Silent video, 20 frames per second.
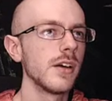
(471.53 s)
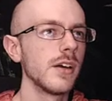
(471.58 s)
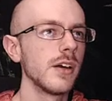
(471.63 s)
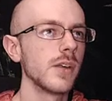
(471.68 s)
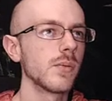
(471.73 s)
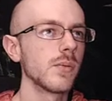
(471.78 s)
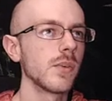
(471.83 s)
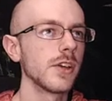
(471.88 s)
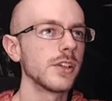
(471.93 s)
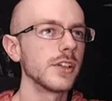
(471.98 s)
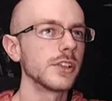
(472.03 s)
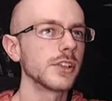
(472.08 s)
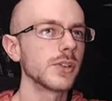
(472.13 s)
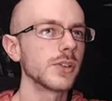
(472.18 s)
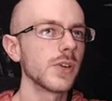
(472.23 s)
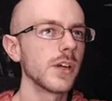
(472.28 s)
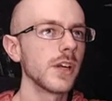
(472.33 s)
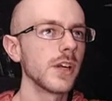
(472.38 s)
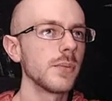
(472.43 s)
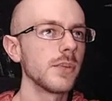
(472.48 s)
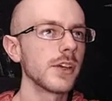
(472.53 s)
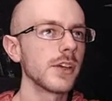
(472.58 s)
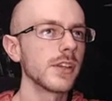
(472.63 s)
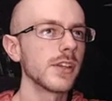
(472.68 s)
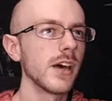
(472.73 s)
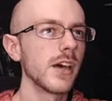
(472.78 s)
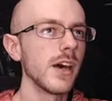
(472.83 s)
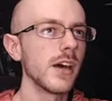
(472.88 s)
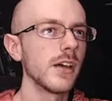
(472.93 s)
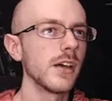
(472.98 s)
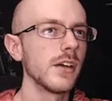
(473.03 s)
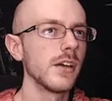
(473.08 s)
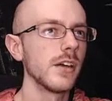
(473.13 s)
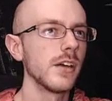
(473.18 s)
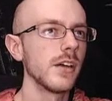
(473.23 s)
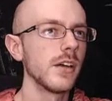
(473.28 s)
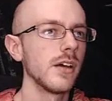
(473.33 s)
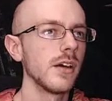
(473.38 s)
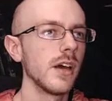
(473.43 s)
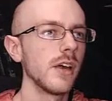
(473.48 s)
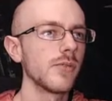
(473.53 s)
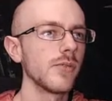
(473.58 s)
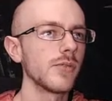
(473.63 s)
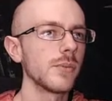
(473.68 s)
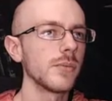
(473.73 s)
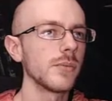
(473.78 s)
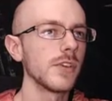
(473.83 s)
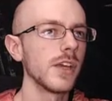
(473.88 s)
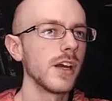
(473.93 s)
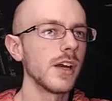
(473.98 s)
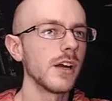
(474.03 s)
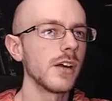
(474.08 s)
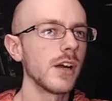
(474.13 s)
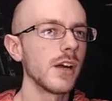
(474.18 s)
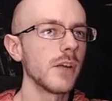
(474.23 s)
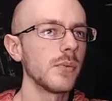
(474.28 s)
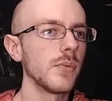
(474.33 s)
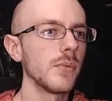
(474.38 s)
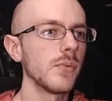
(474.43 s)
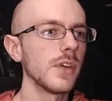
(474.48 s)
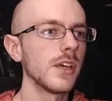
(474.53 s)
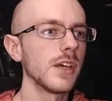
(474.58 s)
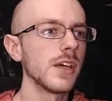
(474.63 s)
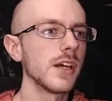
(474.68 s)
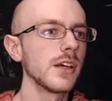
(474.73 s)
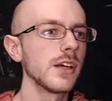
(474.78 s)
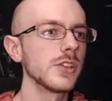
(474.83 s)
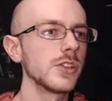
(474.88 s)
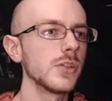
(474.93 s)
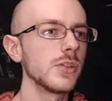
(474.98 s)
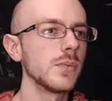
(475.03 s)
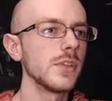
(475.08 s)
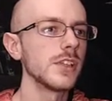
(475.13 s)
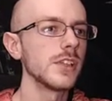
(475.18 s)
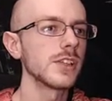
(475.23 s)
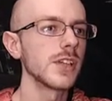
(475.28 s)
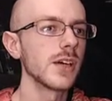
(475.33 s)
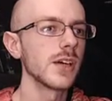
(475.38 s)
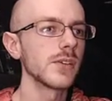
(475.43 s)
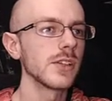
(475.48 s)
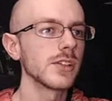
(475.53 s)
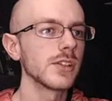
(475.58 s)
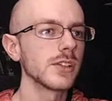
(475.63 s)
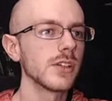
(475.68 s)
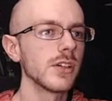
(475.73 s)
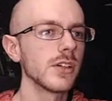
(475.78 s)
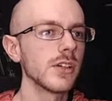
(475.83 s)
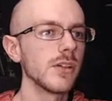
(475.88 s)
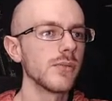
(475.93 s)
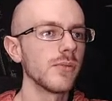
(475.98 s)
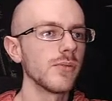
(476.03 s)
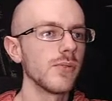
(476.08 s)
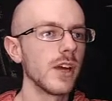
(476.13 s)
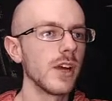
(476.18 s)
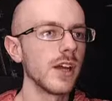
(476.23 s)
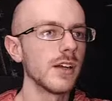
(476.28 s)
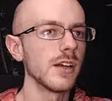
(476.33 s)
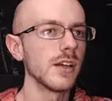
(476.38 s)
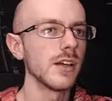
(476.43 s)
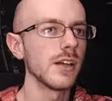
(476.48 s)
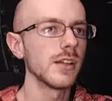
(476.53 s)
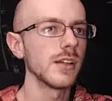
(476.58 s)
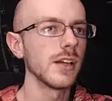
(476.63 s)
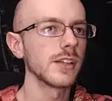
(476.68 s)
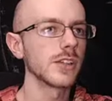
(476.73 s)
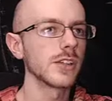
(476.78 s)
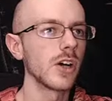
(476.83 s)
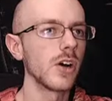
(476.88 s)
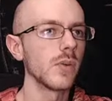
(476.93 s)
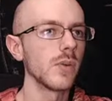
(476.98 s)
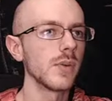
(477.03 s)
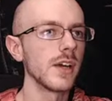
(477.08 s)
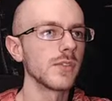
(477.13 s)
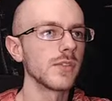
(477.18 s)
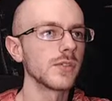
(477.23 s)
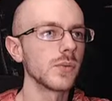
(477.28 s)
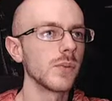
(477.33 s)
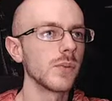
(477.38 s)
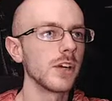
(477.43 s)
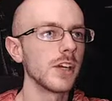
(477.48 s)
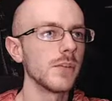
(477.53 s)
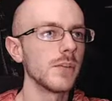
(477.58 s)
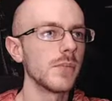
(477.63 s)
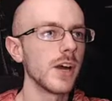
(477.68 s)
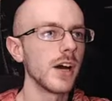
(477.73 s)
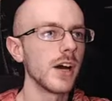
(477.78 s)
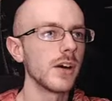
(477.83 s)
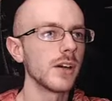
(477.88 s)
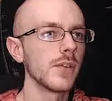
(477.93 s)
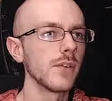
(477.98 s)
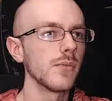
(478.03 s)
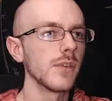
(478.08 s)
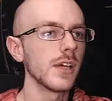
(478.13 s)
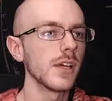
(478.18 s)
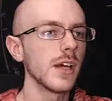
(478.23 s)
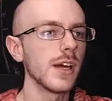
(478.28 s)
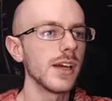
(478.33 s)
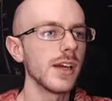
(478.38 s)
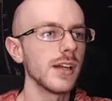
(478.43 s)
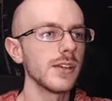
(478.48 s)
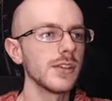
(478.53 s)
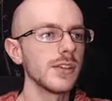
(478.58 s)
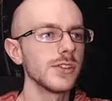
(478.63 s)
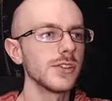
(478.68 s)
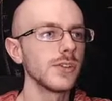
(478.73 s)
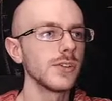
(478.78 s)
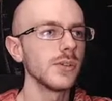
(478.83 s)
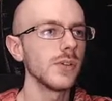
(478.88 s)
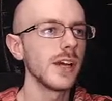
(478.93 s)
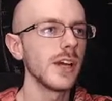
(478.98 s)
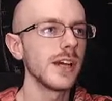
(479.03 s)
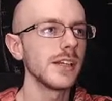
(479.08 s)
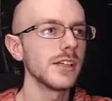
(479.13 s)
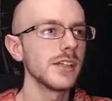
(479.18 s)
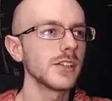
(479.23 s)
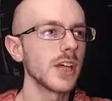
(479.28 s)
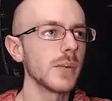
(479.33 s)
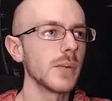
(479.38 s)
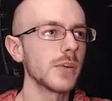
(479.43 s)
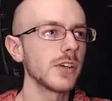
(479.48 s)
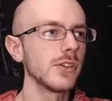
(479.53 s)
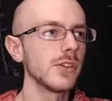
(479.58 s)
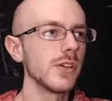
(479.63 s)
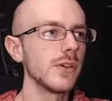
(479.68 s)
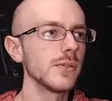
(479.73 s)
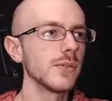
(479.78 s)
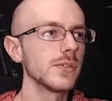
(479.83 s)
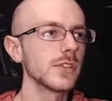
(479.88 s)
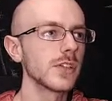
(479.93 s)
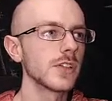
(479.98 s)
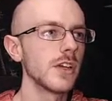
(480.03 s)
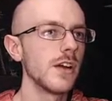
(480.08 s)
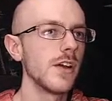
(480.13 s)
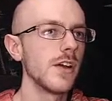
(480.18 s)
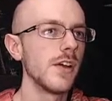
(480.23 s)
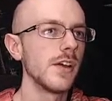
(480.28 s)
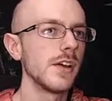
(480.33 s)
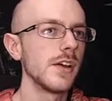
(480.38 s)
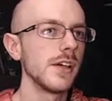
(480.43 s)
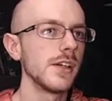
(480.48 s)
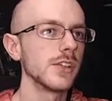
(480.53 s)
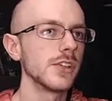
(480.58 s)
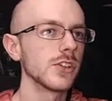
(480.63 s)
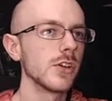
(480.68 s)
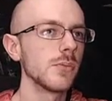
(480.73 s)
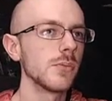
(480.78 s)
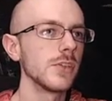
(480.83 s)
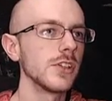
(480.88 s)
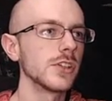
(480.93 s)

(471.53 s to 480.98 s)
and run it straight up like that. And from there, I mean, we get a two-piece out that's going to defend, and that's all we have to worry about. If we get this dude any type of close, he's going to be